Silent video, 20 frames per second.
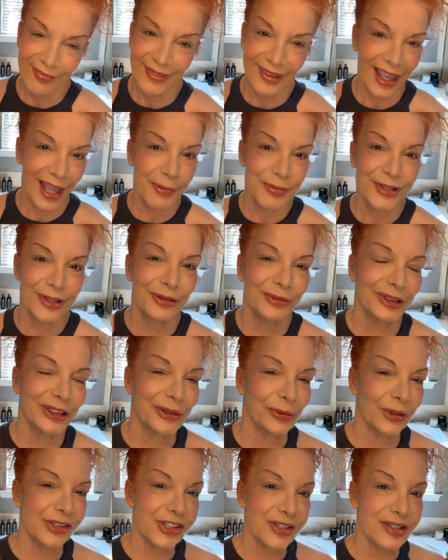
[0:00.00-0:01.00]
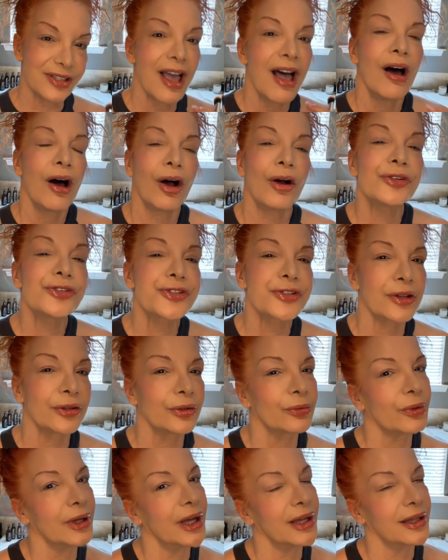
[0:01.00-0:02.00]
absolutely gorgeous.
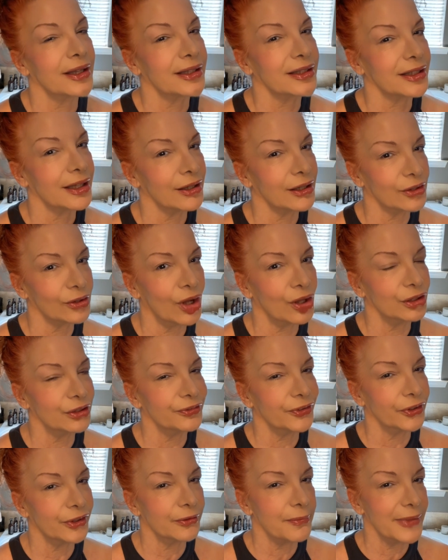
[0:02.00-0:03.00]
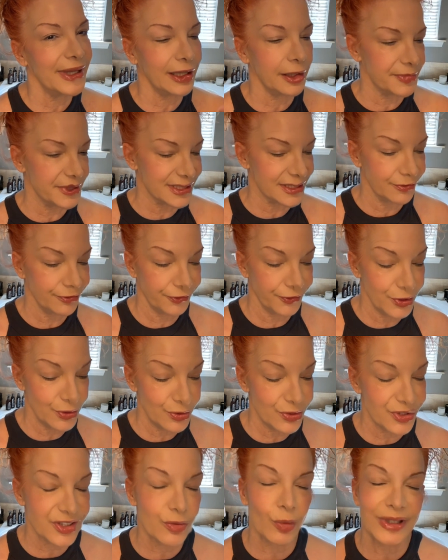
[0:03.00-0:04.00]
Also, uh, all of her makeup is
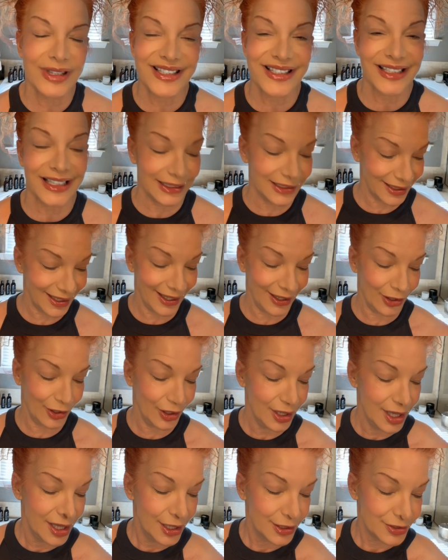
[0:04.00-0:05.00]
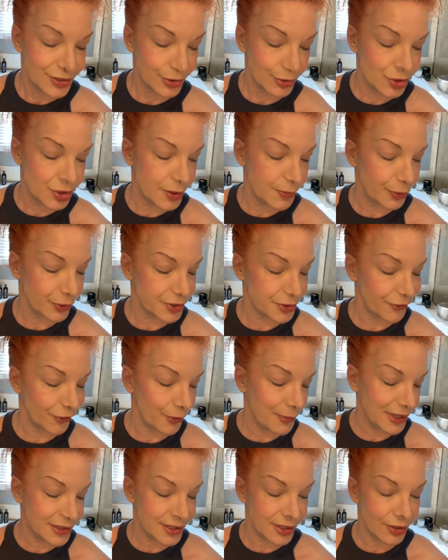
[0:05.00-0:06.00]
infused with skincare. So she puts
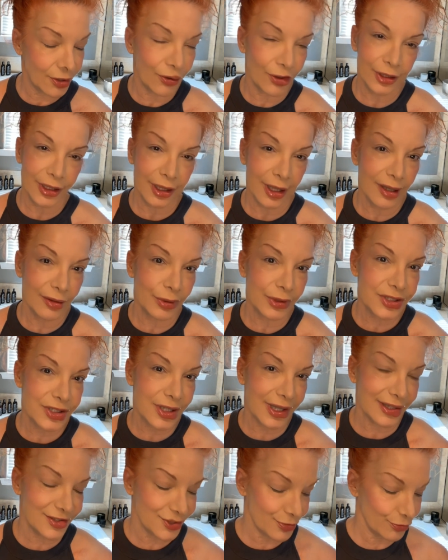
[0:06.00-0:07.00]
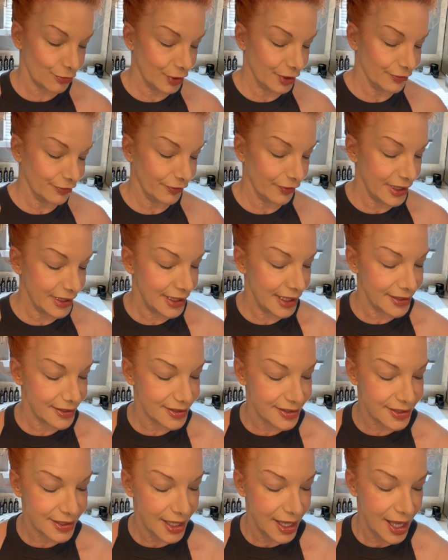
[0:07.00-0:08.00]
fermented arnica, which gets rid of
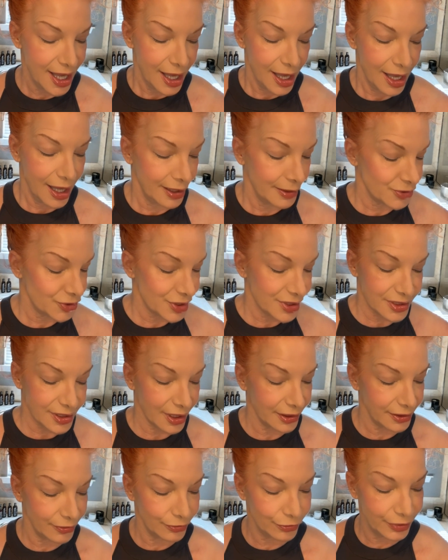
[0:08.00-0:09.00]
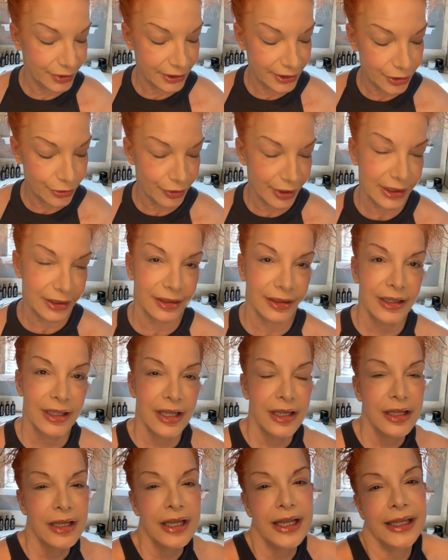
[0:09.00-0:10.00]
redness. Um, she's got really great
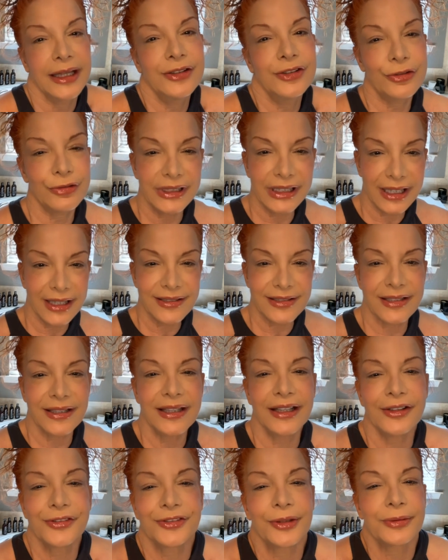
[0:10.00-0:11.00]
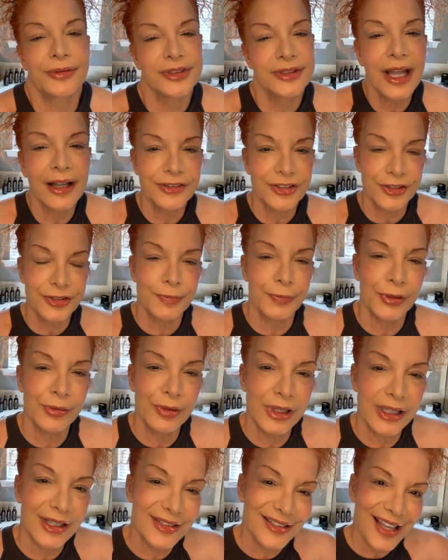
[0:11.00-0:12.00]
ingredients in there. So it's not just
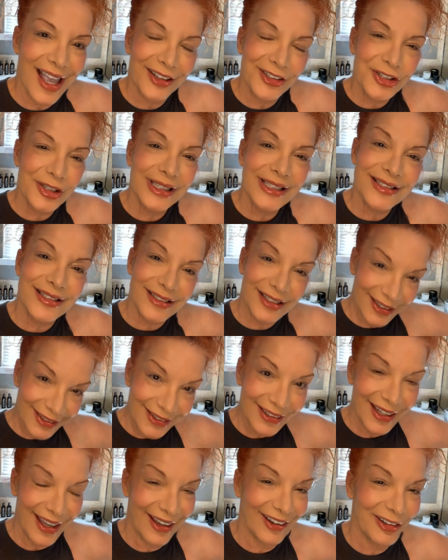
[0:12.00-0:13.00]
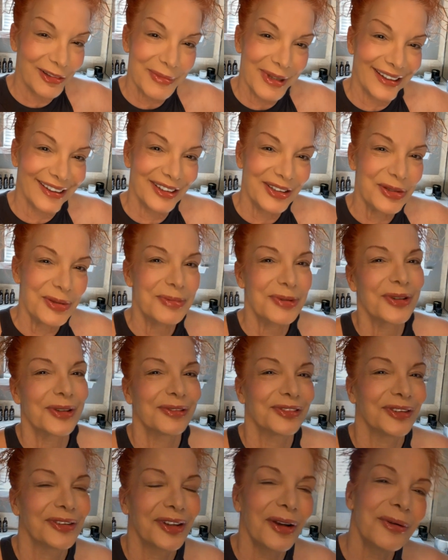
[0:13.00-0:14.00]
beauty, it's actually skincare making you
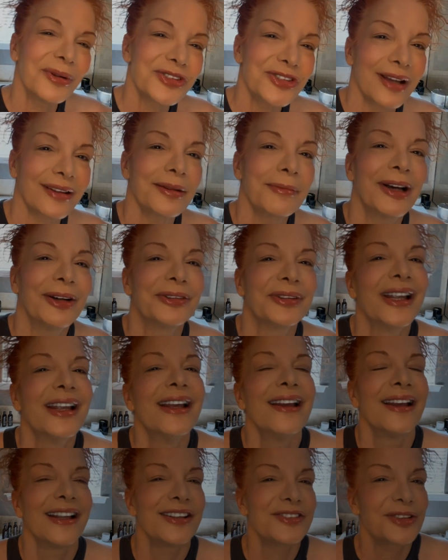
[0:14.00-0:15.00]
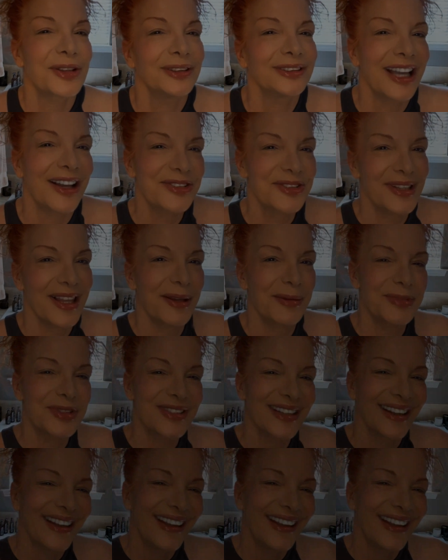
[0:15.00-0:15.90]
beautiful. Go and check them out. It's called Haus Labs.